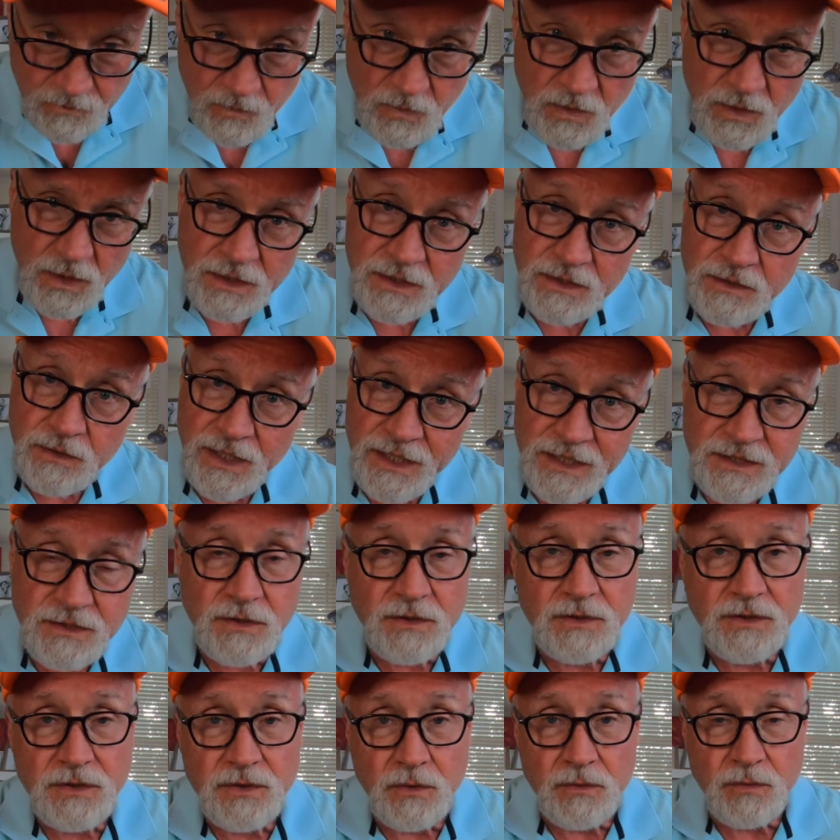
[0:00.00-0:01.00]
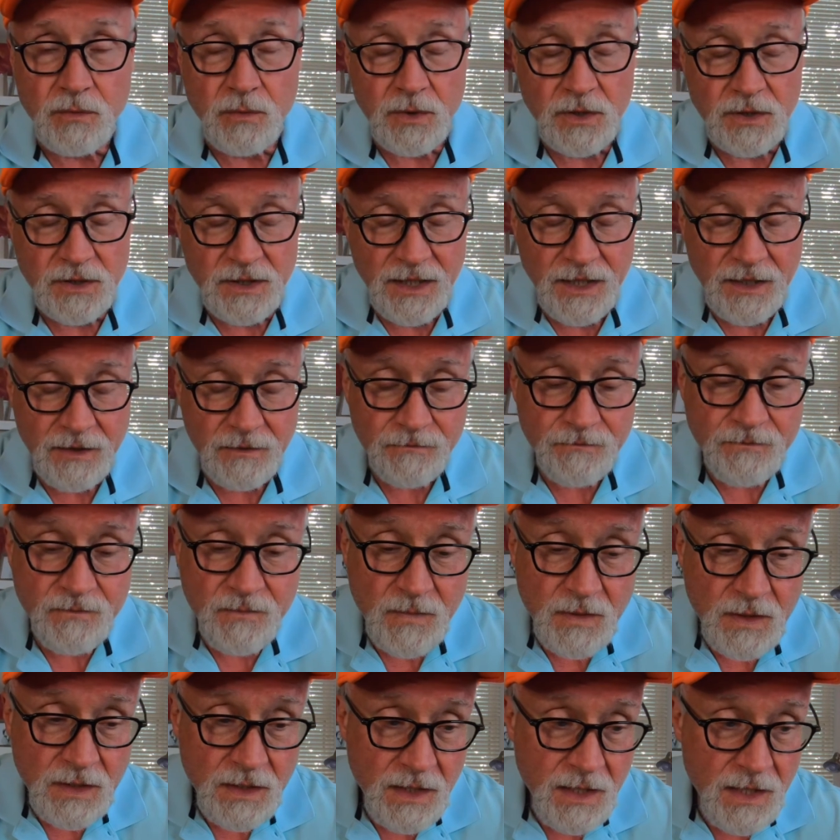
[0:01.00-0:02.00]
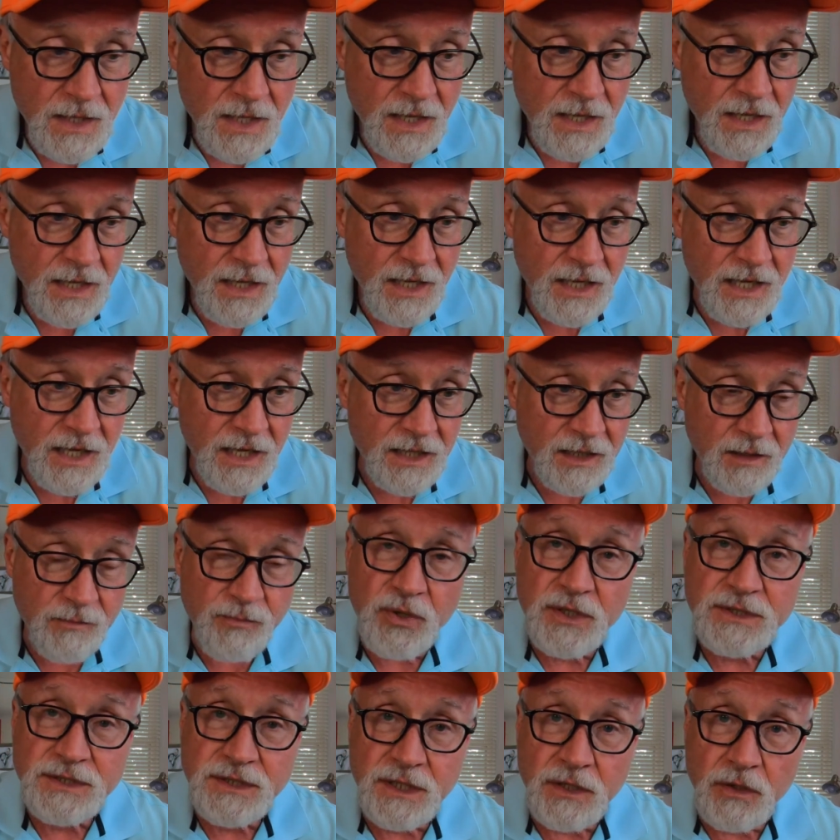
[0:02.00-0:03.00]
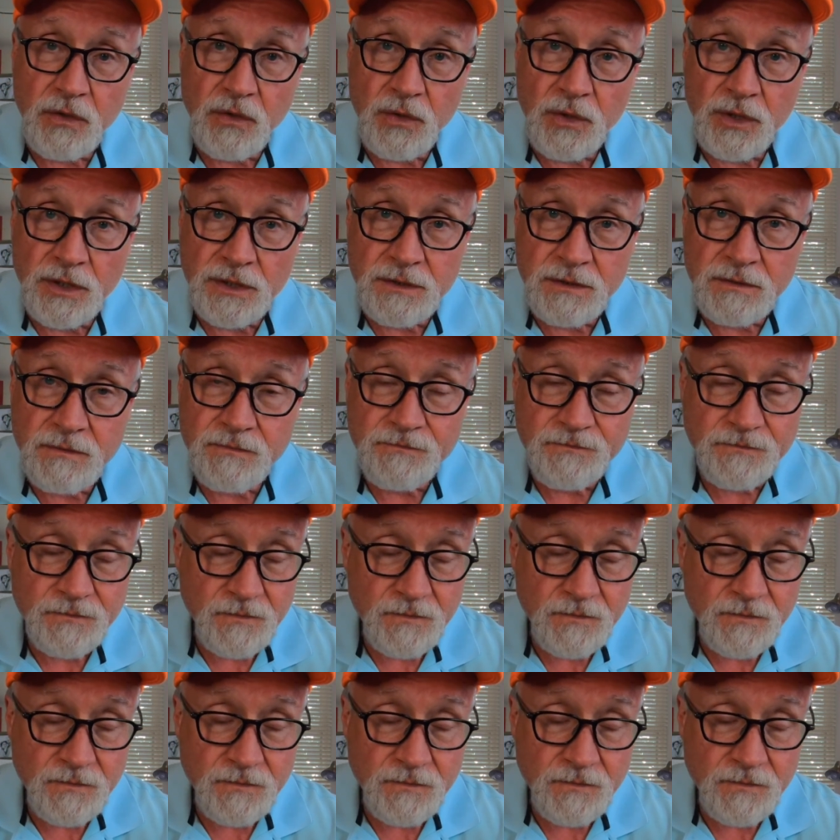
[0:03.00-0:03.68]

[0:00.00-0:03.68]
an excellent shoulder workout, and I'm pressing on